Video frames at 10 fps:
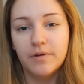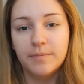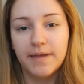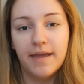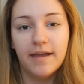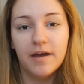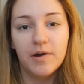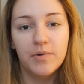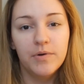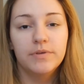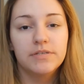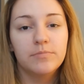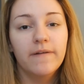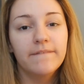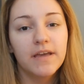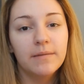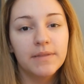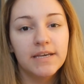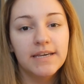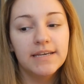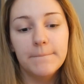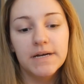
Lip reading: probably hang out with some more family.